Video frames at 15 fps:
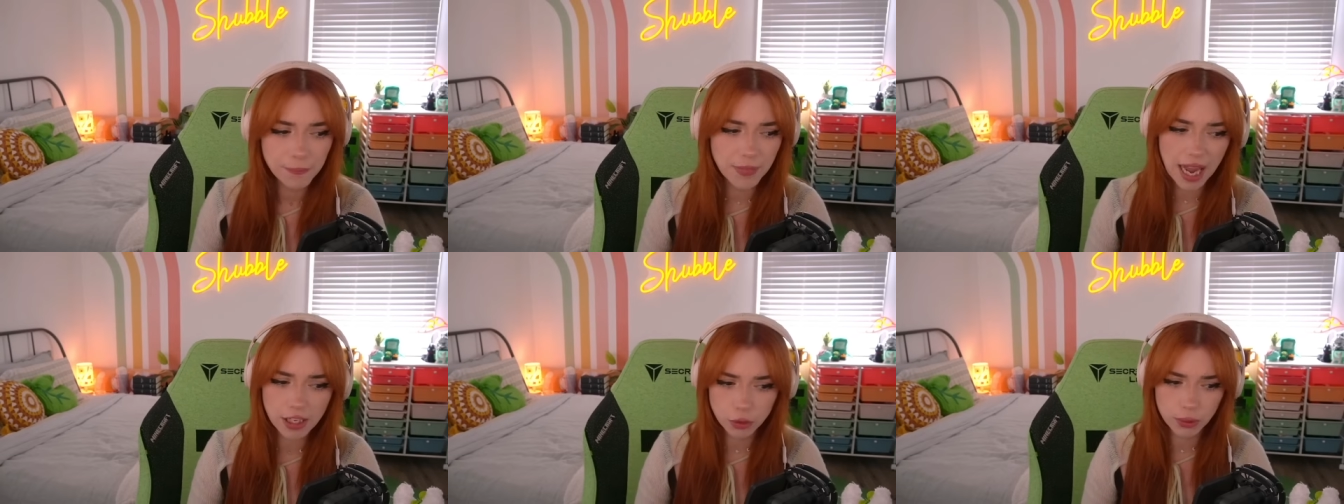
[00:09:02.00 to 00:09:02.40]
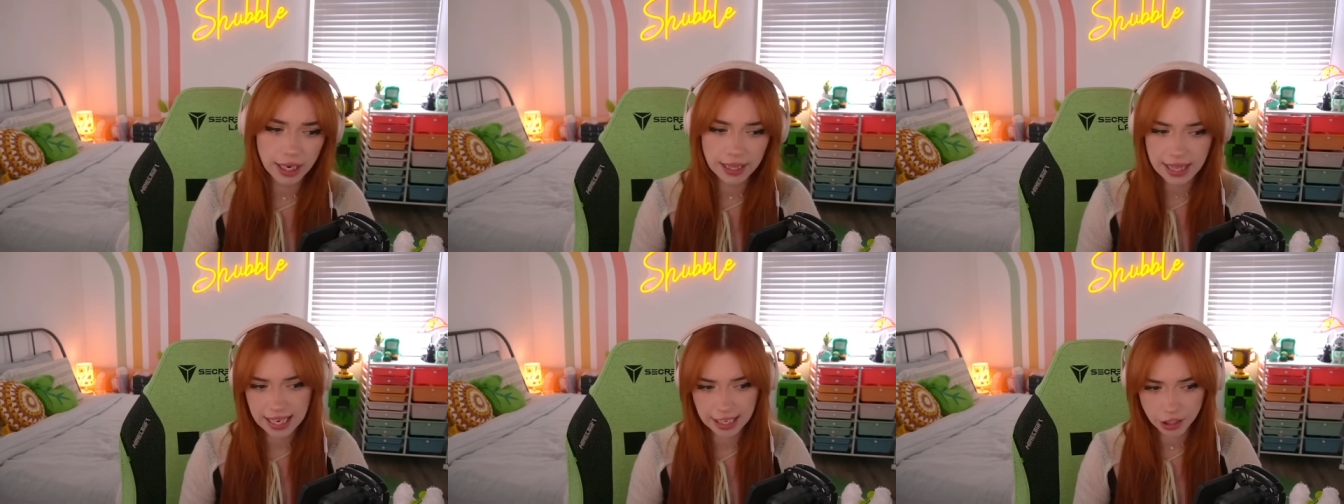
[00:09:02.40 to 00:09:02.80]
That's what I
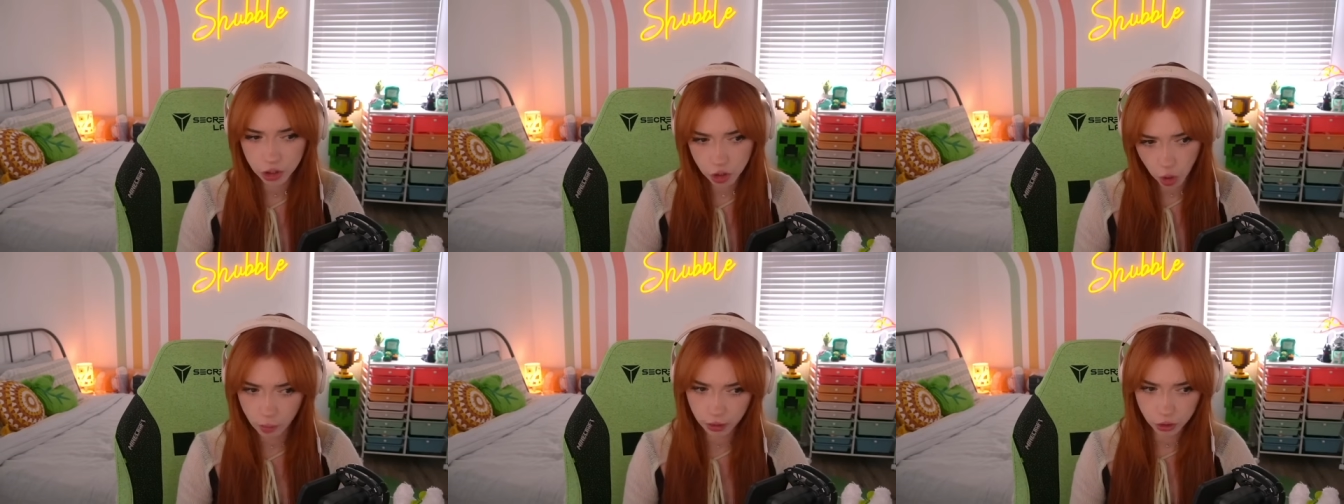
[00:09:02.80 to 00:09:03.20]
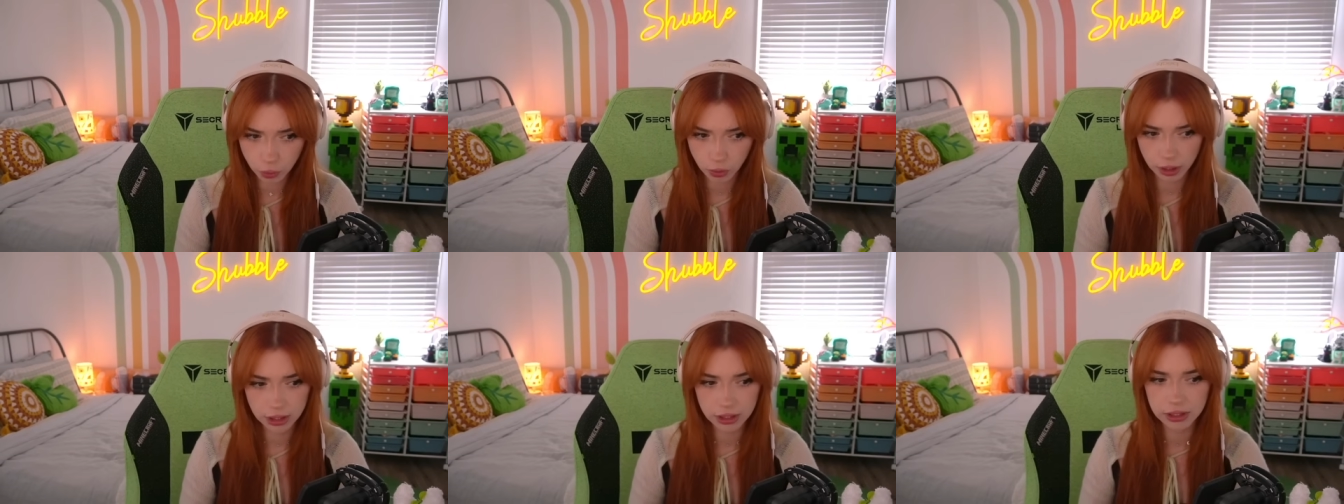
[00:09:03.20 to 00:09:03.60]
think is so much
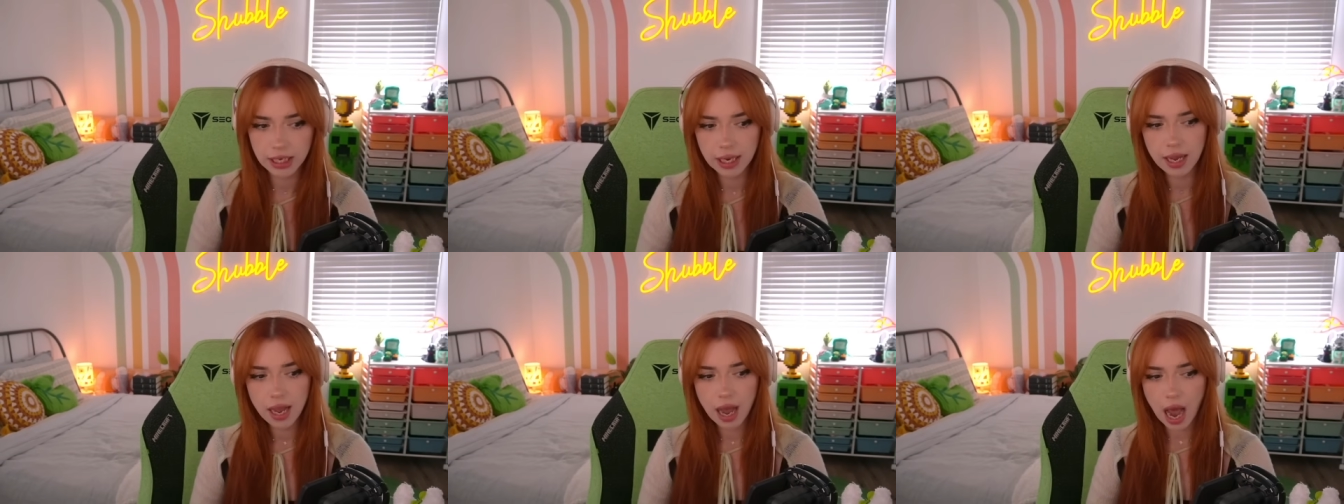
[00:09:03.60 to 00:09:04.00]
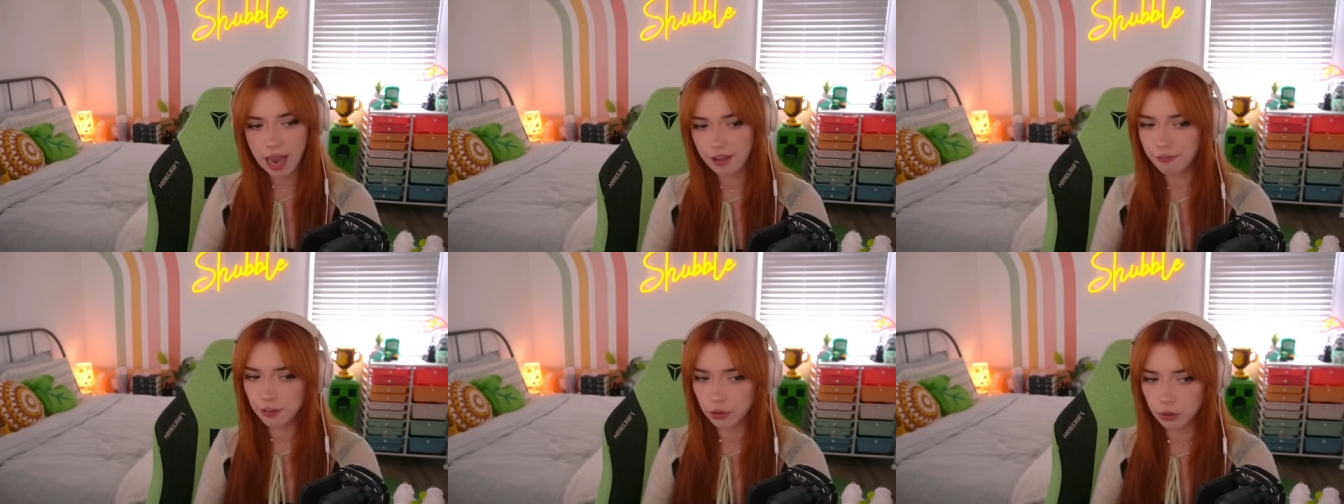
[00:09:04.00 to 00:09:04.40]
worse.
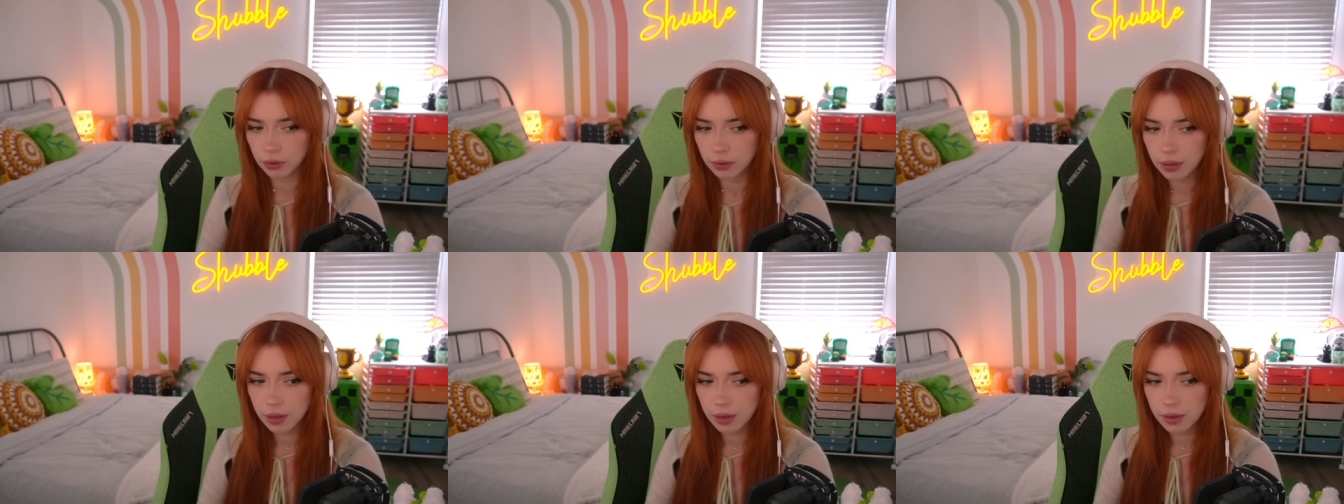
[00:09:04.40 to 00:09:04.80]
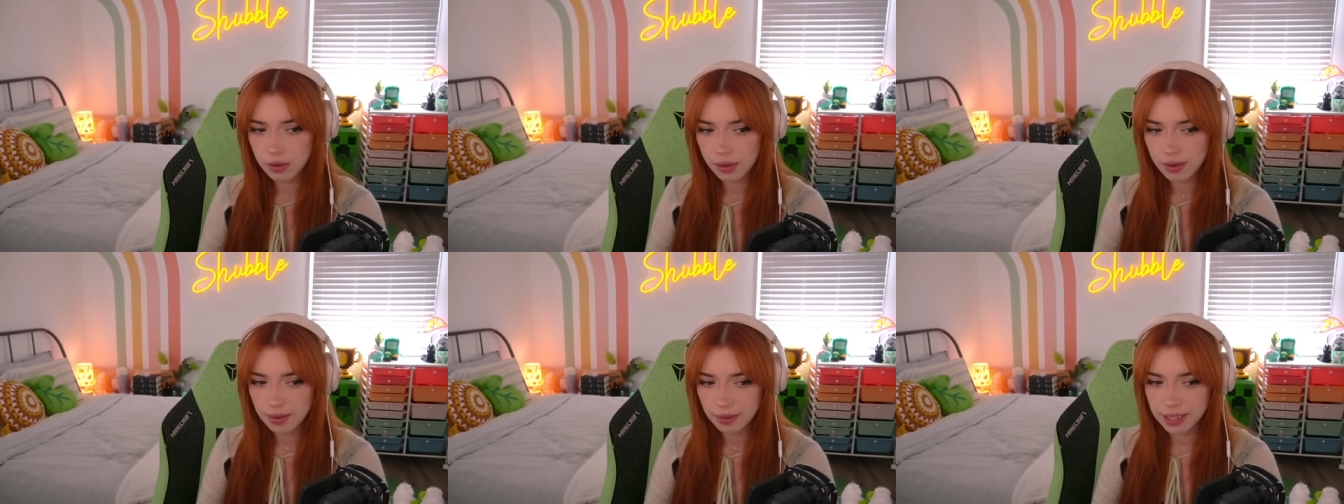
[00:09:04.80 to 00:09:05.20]
I feel
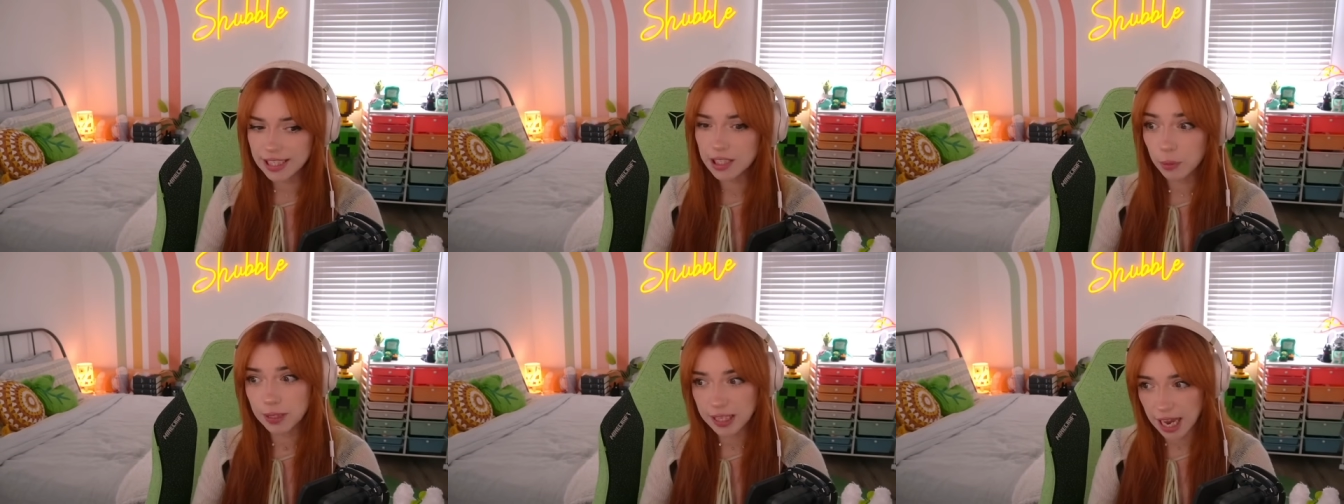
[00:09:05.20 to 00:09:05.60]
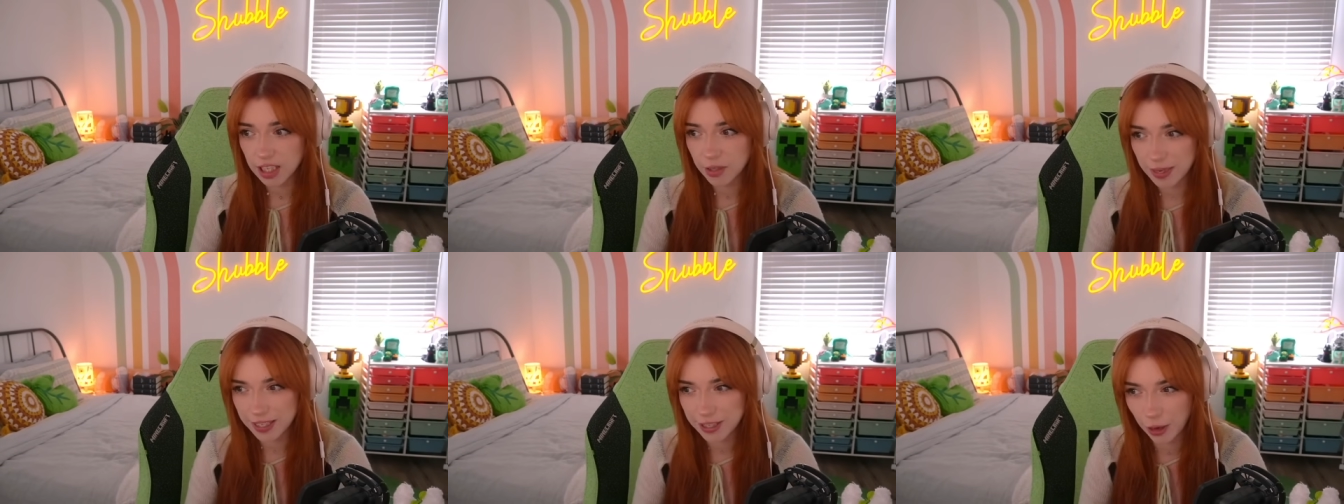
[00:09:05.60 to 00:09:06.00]
this
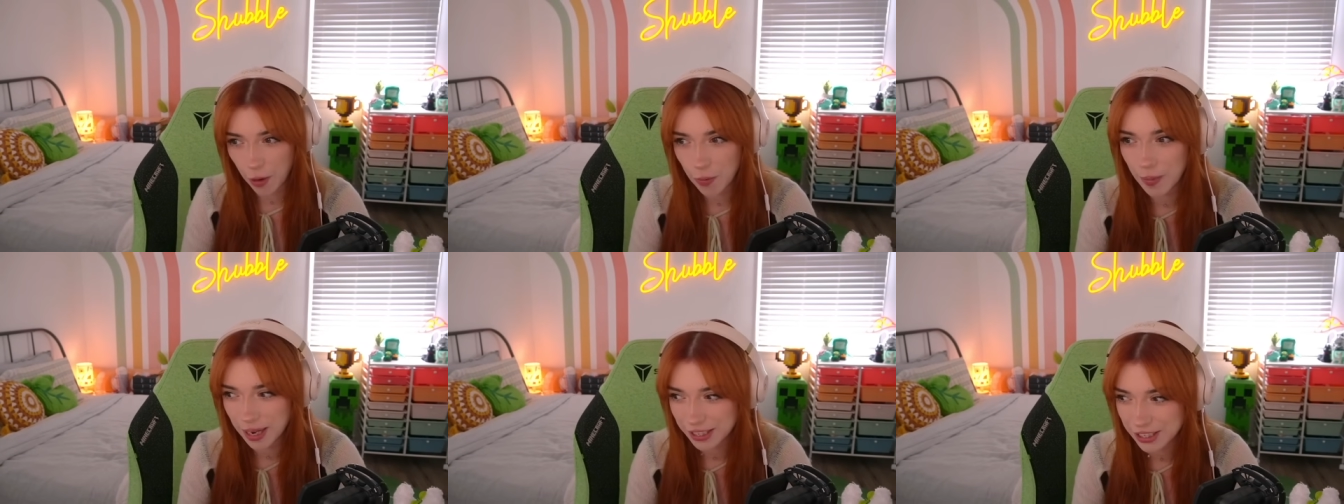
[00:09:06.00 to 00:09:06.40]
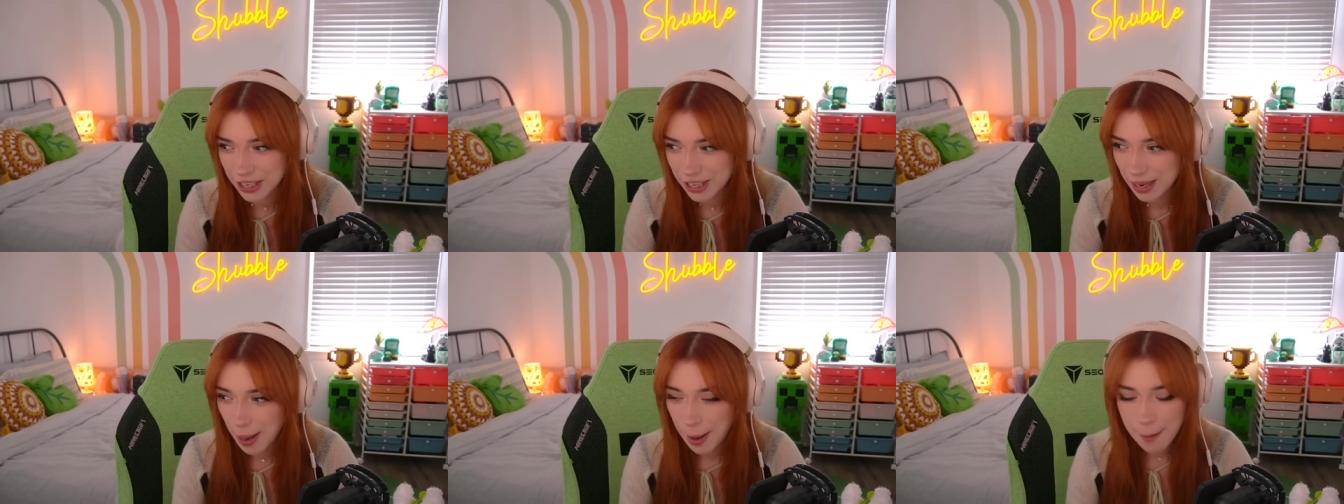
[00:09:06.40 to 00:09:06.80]
upsets me so much
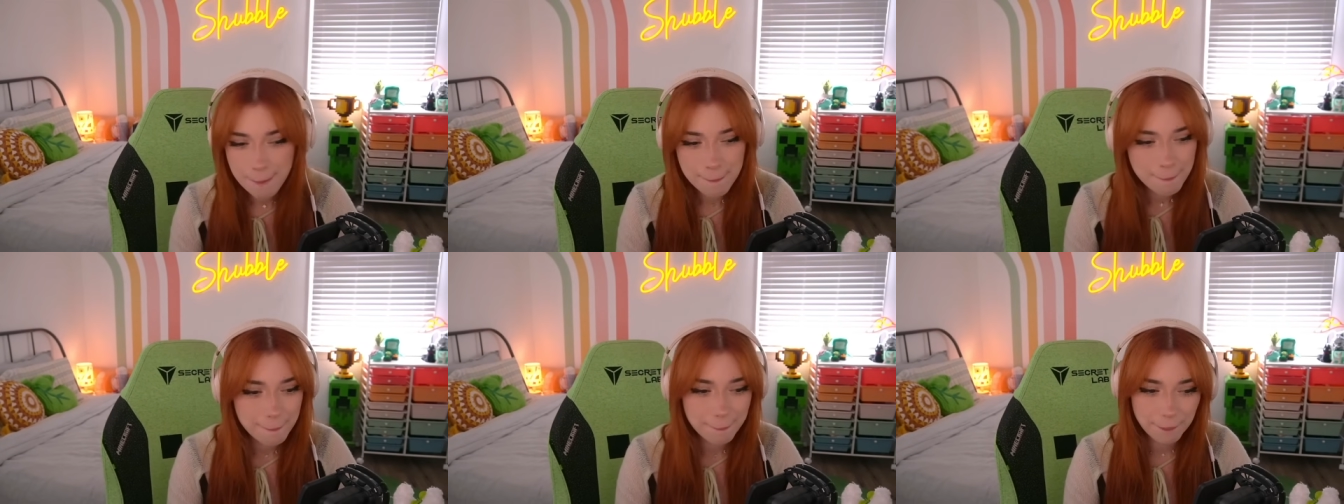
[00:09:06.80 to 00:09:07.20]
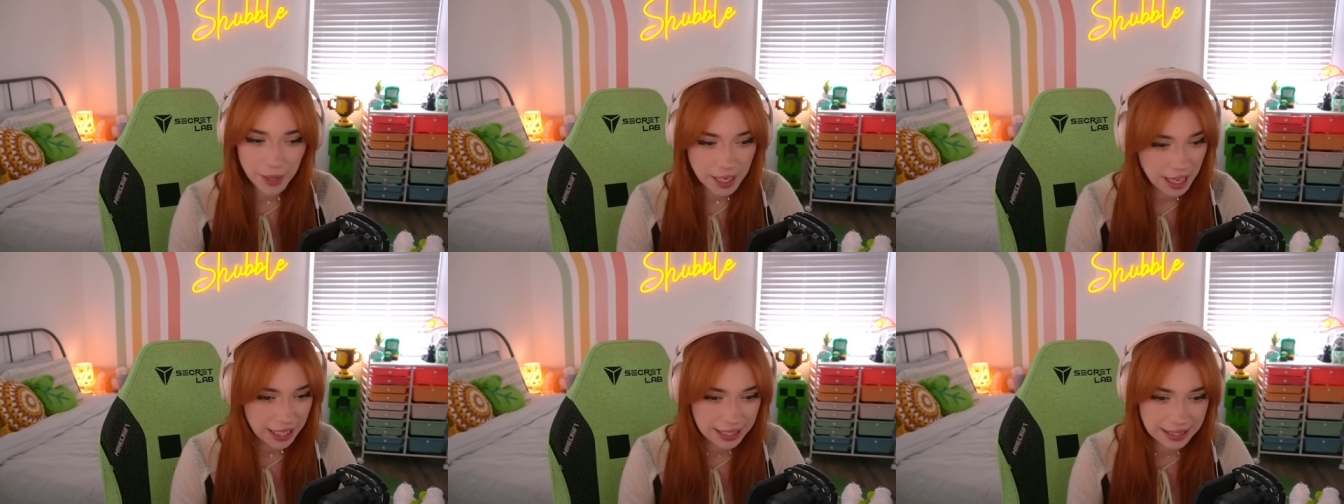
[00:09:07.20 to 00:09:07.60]

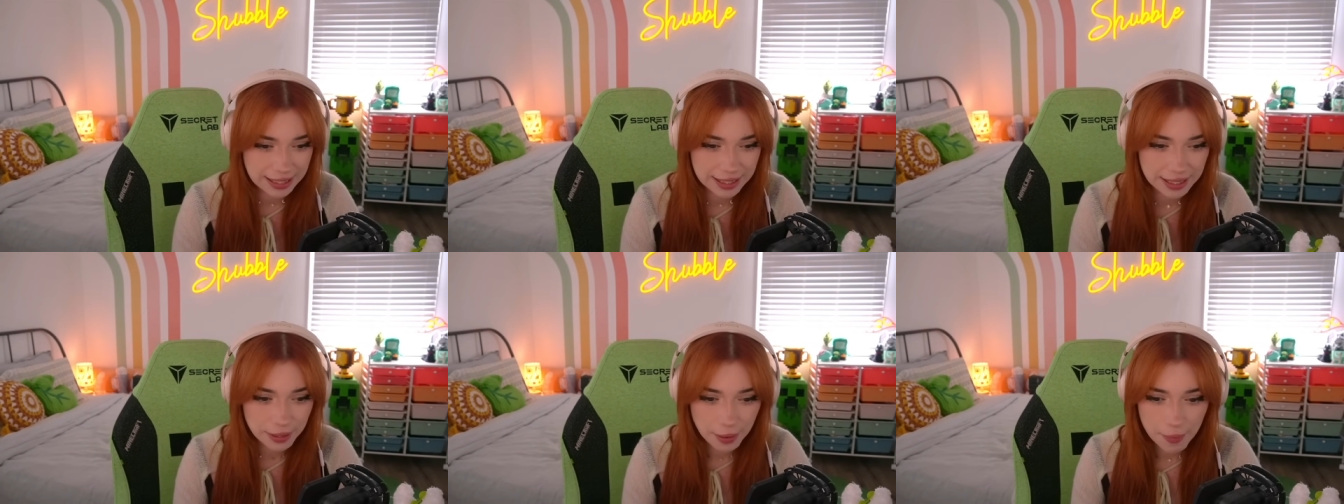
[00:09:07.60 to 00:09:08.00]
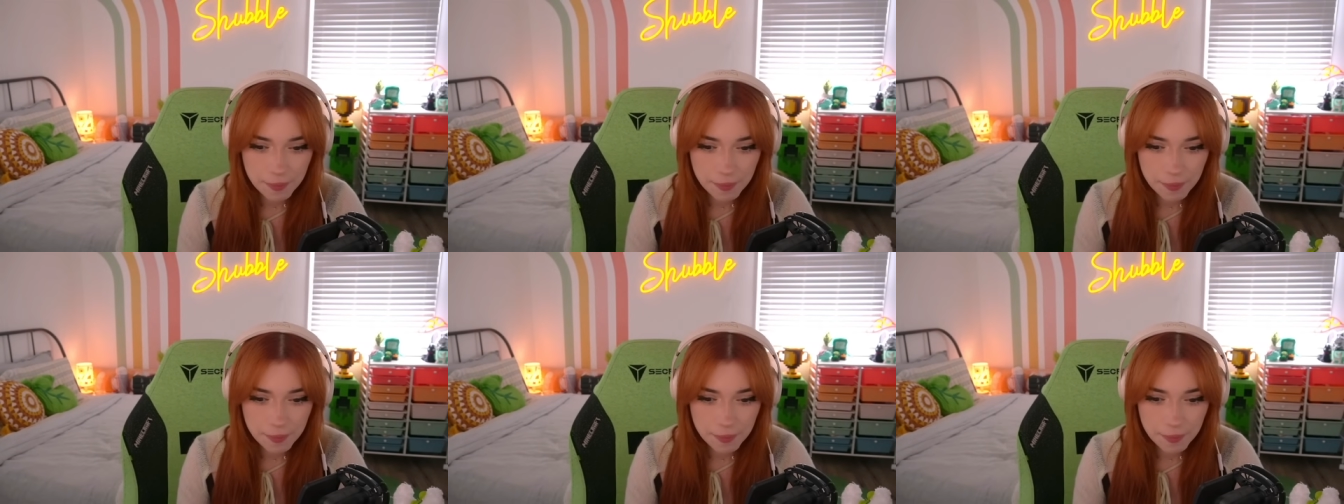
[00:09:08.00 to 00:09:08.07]
because